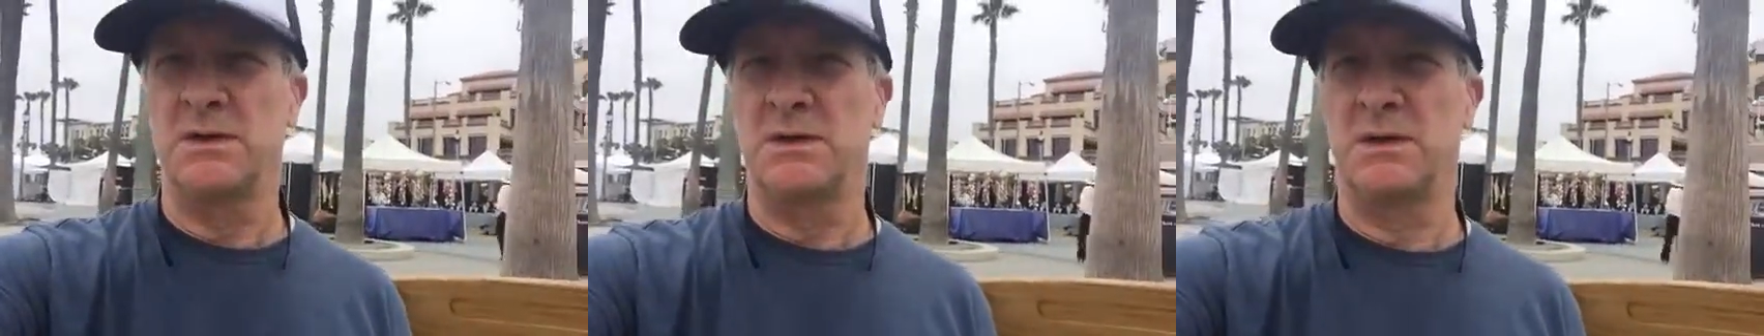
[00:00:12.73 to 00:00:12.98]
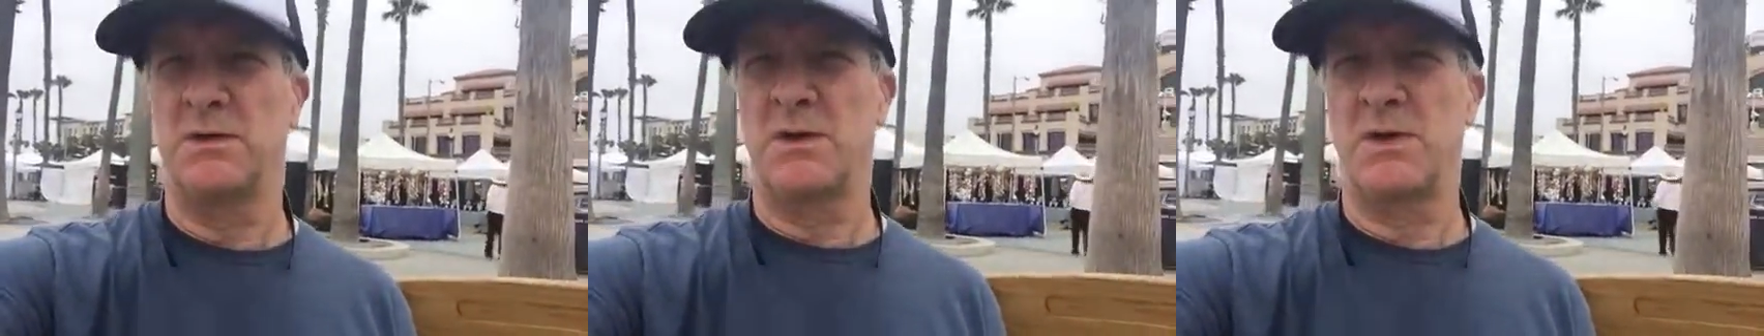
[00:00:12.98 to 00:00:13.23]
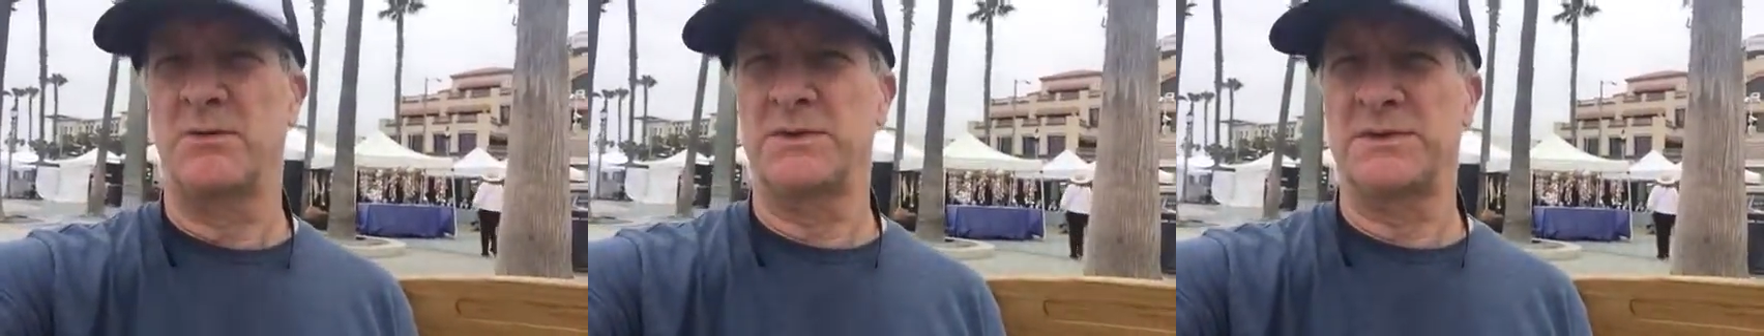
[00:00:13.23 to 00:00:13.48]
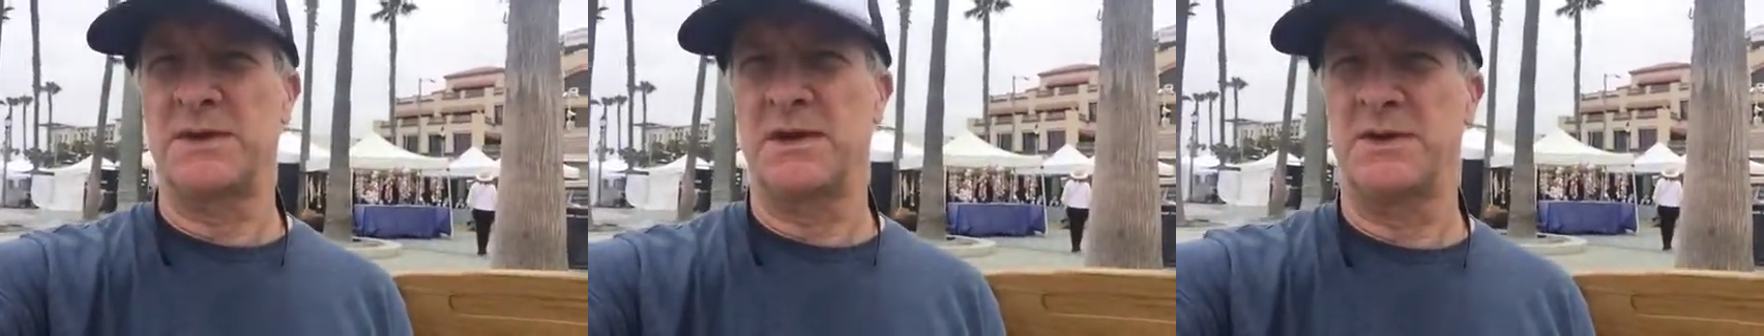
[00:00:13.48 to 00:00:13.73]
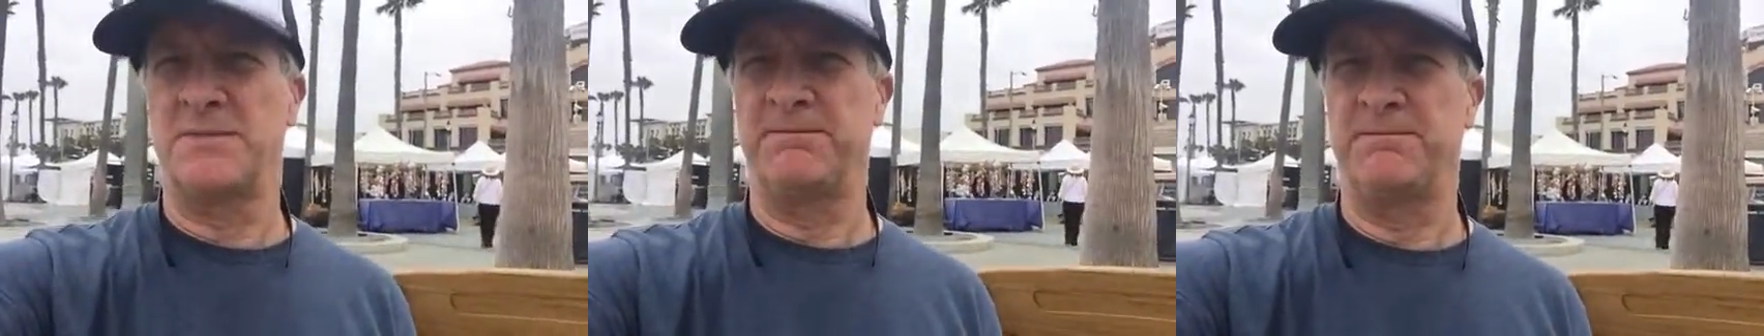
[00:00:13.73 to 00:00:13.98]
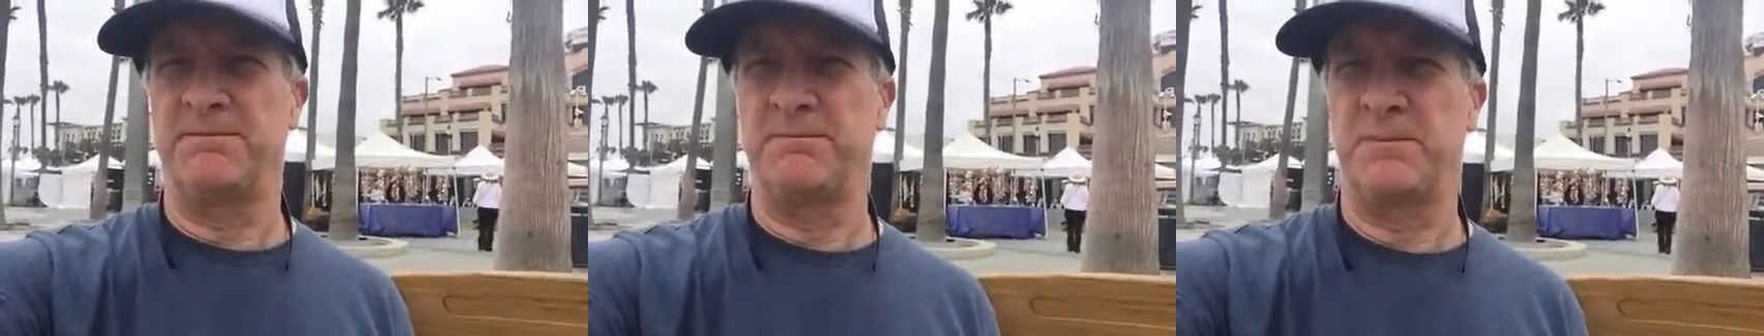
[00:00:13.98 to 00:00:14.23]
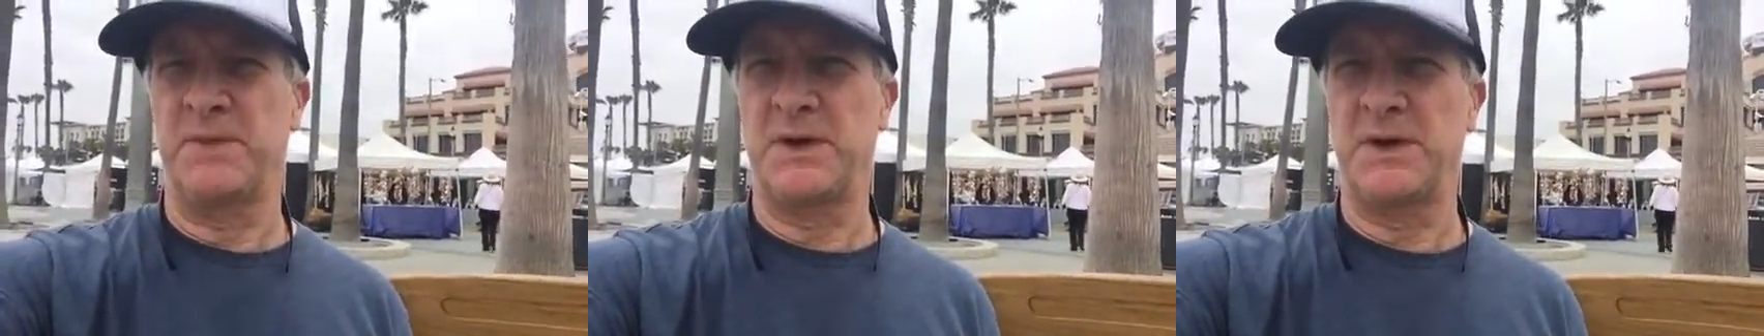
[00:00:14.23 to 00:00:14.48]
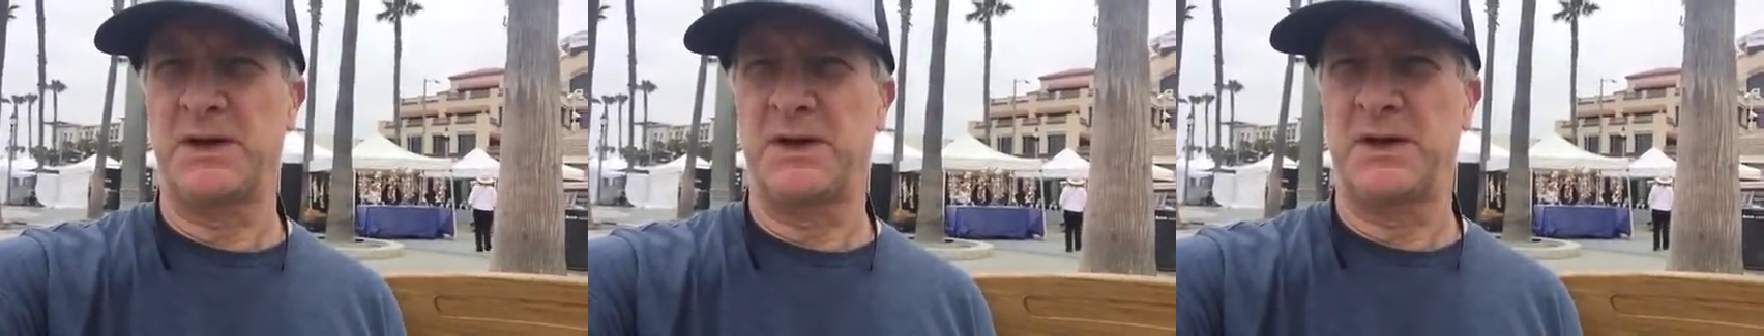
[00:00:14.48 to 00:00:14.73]
You know, I was a
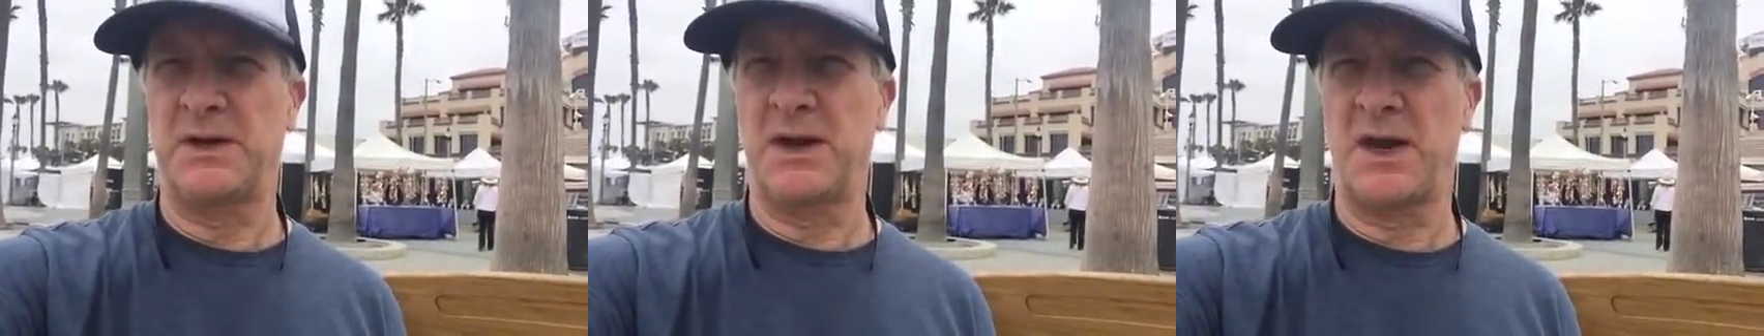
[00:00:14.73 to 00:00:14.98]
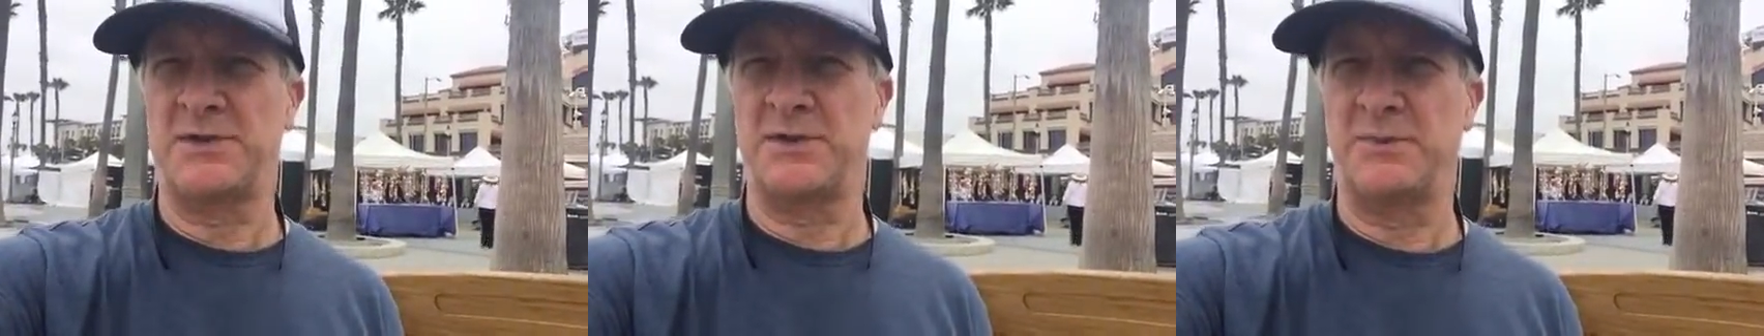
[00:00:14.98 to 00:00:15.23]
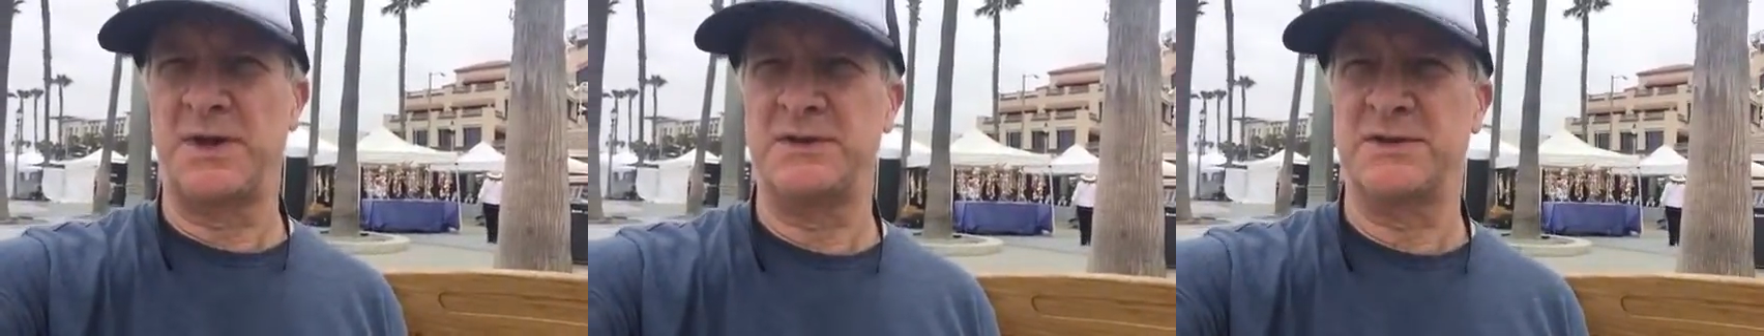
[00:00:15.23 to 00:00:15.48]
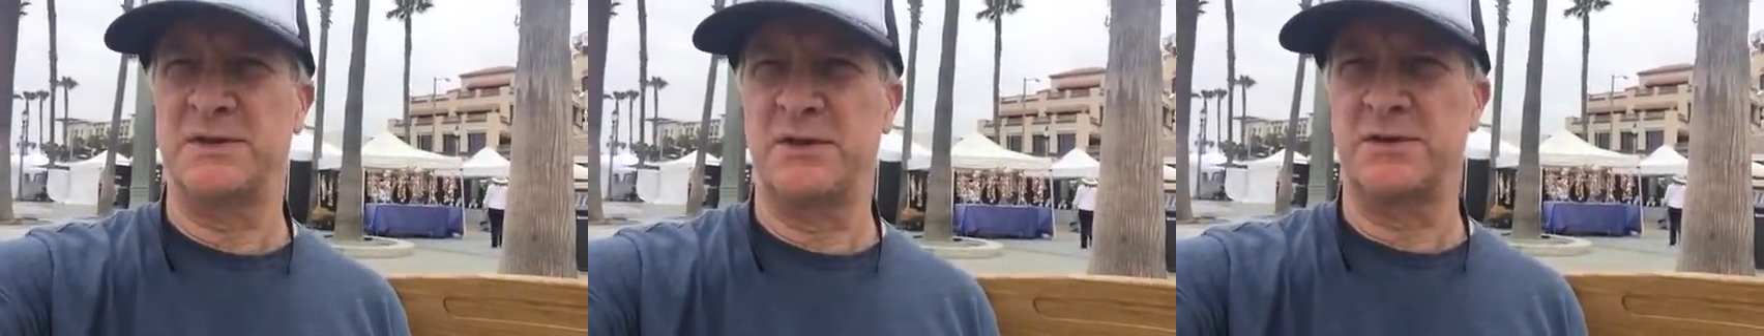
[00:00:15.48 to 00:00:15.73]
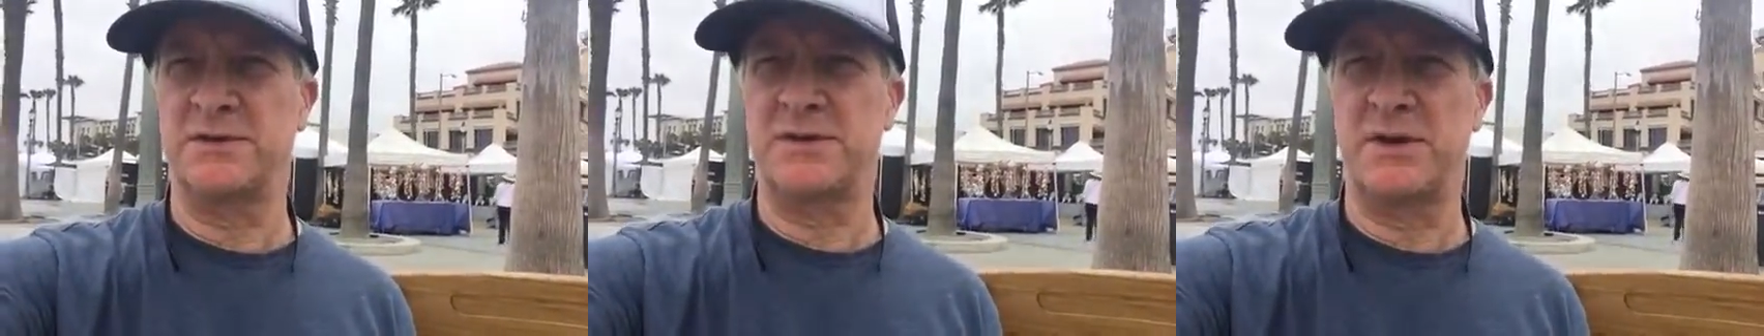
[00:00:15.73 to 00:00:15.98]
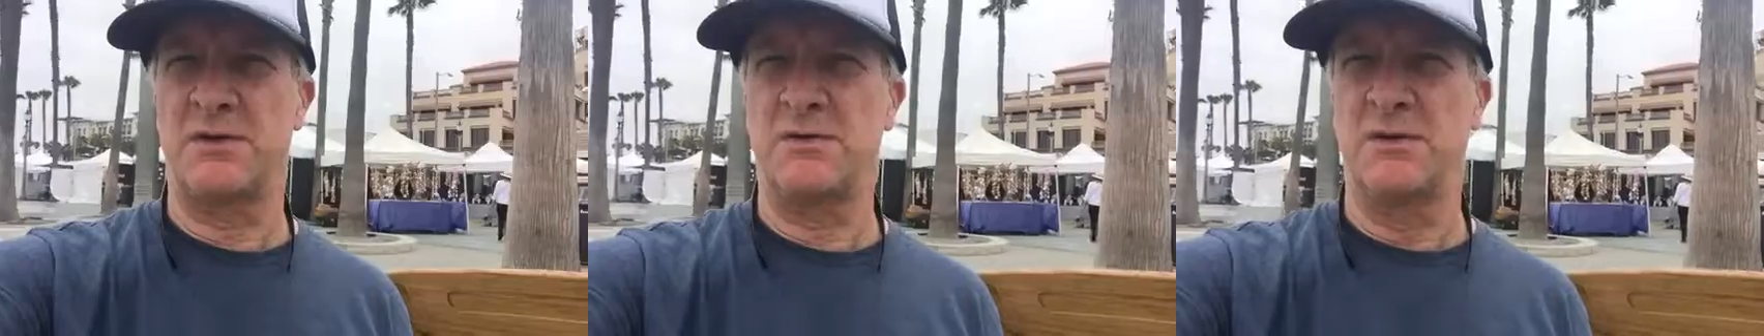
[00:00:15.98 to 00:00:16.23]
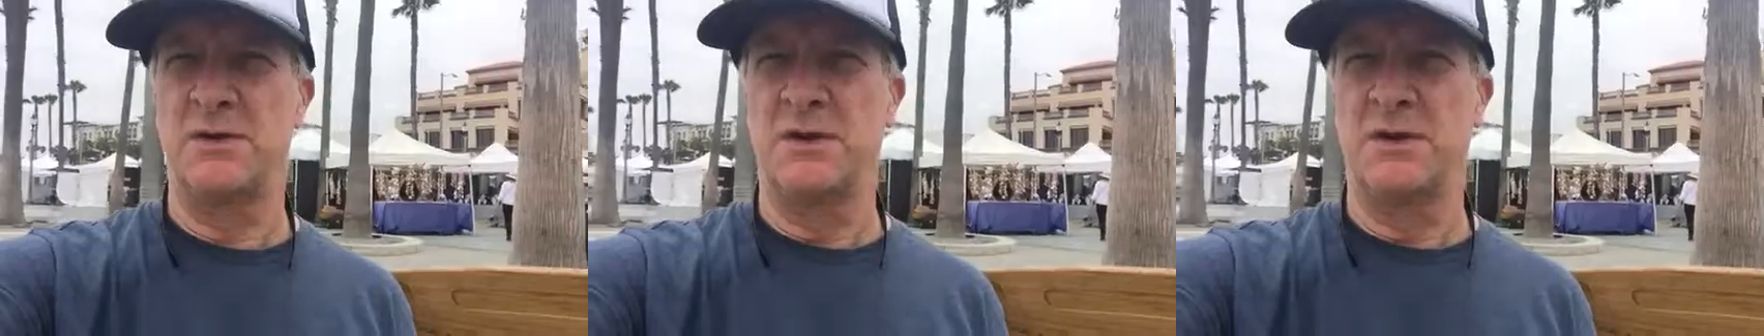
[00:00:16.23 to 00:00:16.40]
cancer patient also,